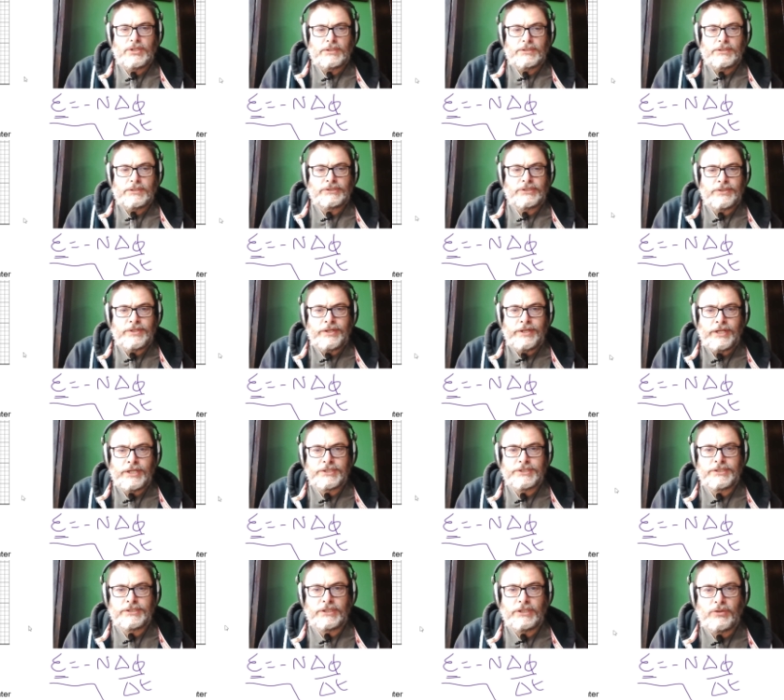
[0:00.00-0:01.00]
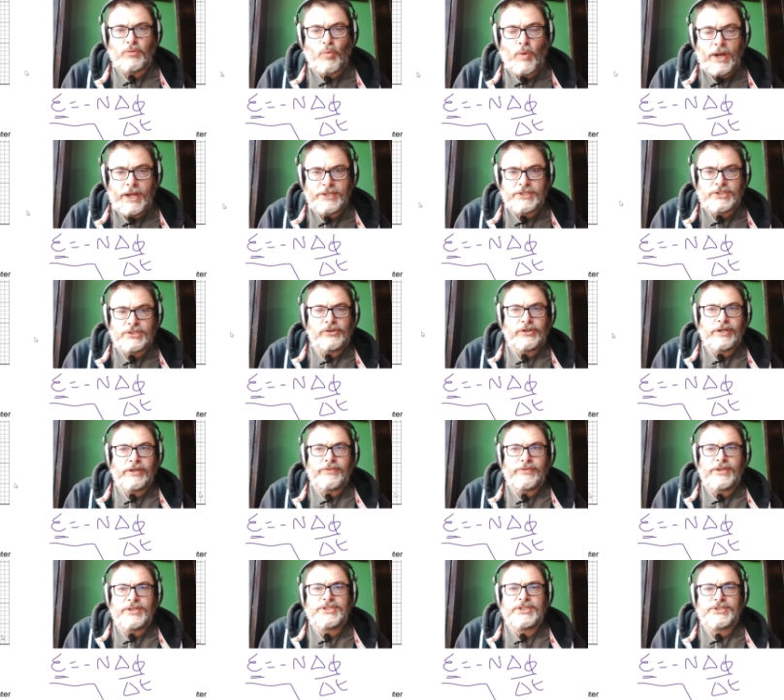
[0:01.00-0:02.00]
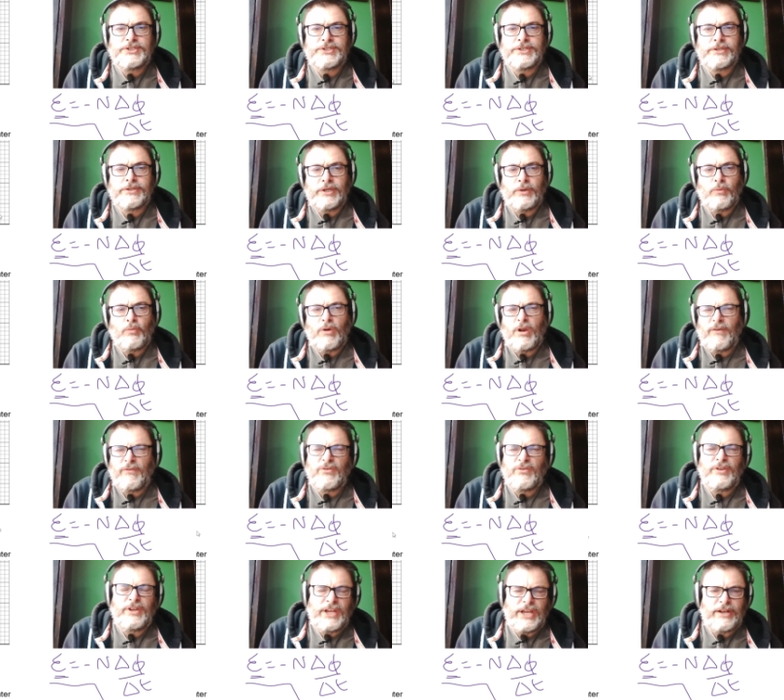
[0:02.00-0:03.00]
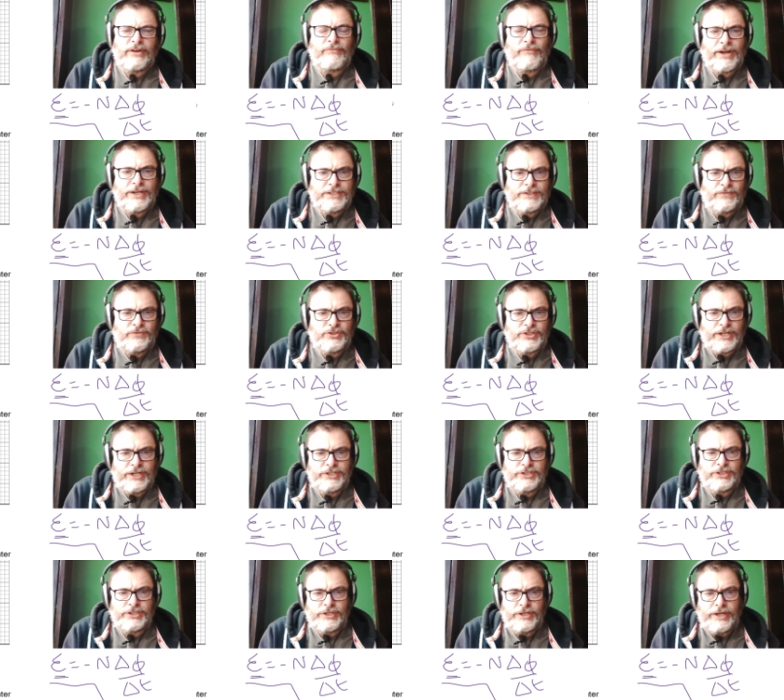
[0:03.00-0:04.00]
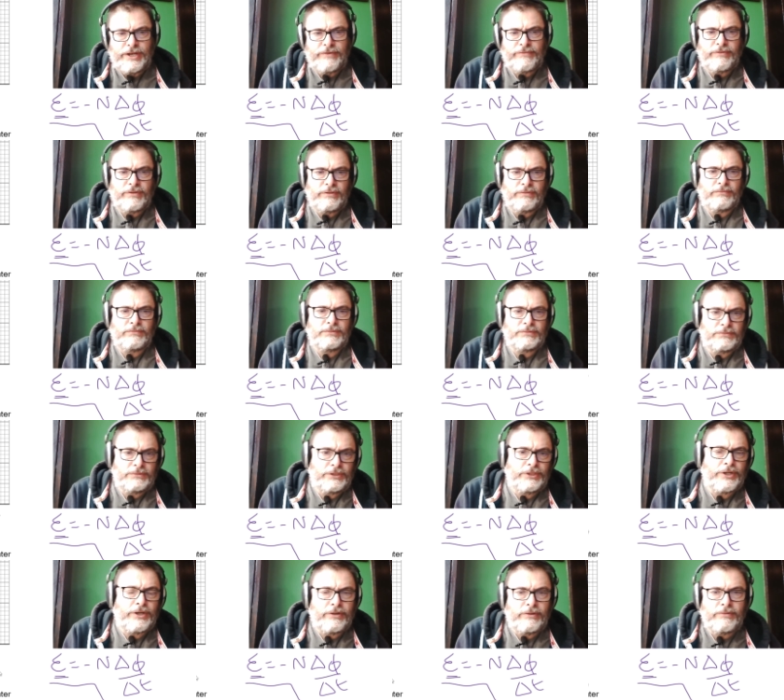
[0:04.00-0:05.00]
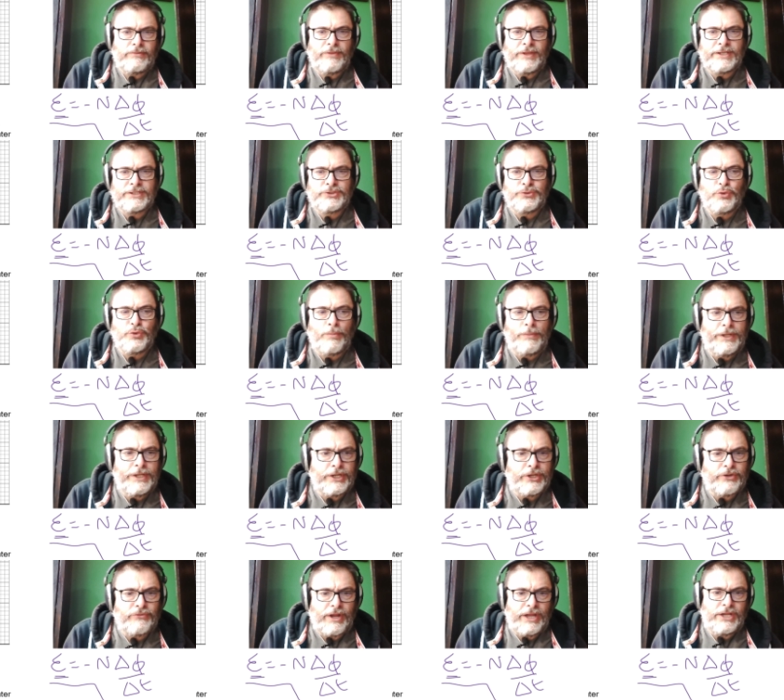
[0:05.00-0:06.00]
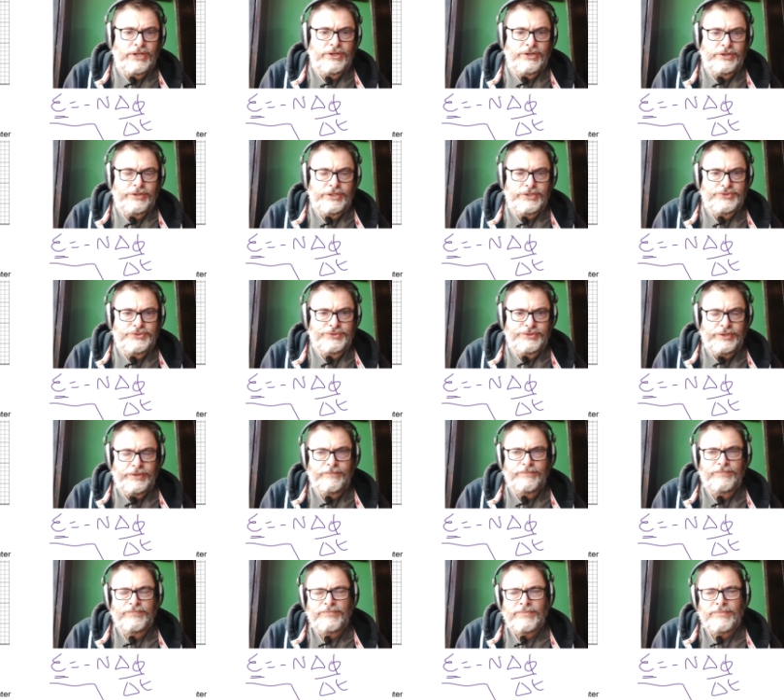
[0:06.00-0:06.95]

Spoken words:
So the next way to look at this is to think, well, I've got to get a rate of change in there, and you know, that's normally a gradient, isn't it?